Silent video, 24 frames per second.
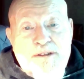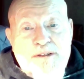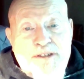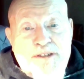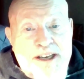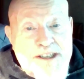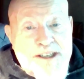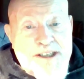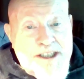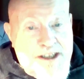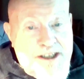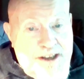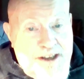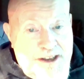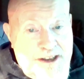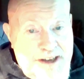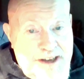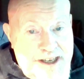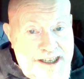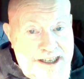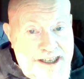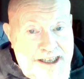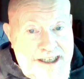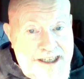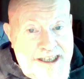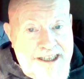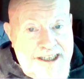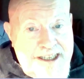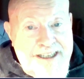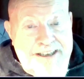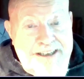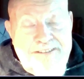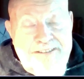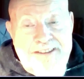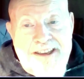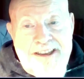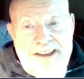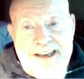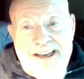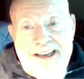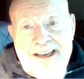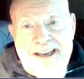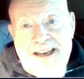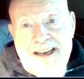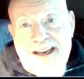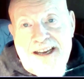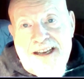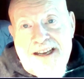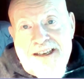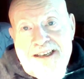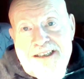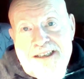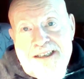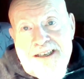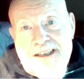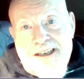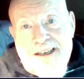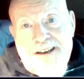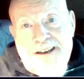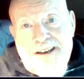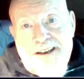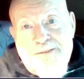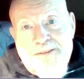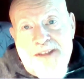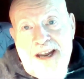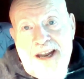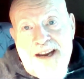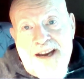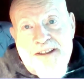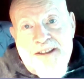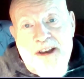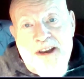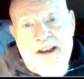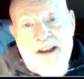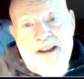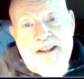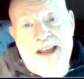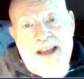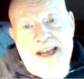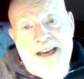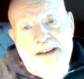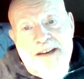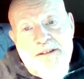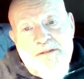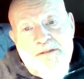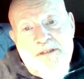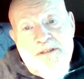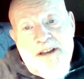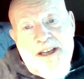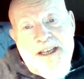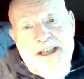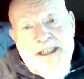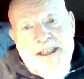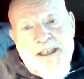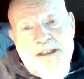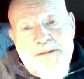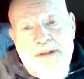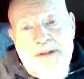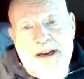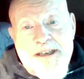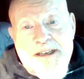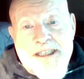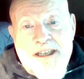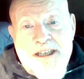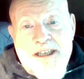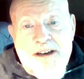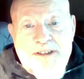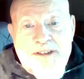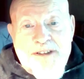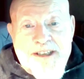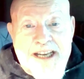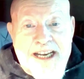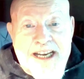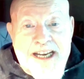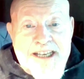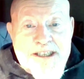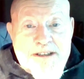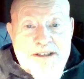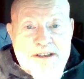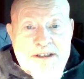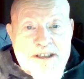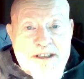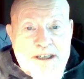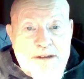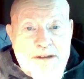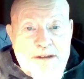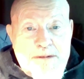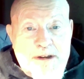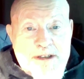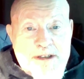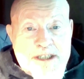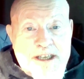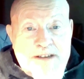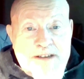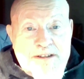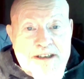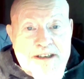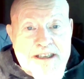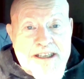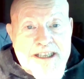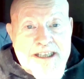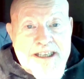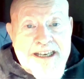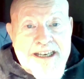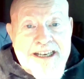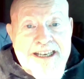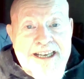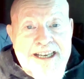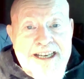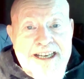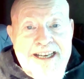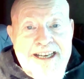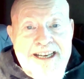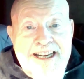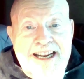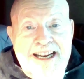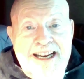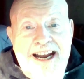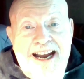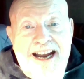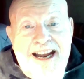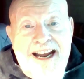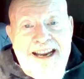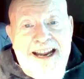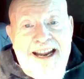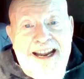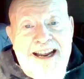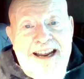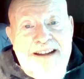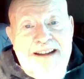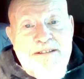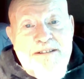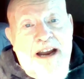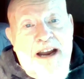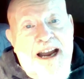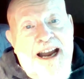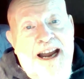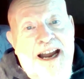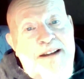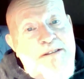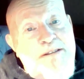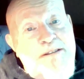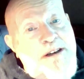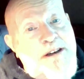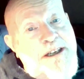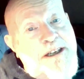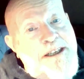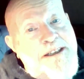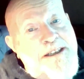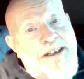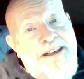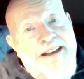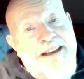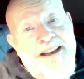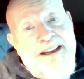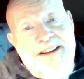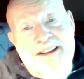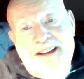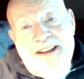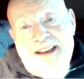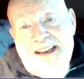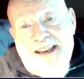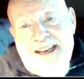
professionally? And I thought of that in relation to myself, and the answer is almost everything. I would,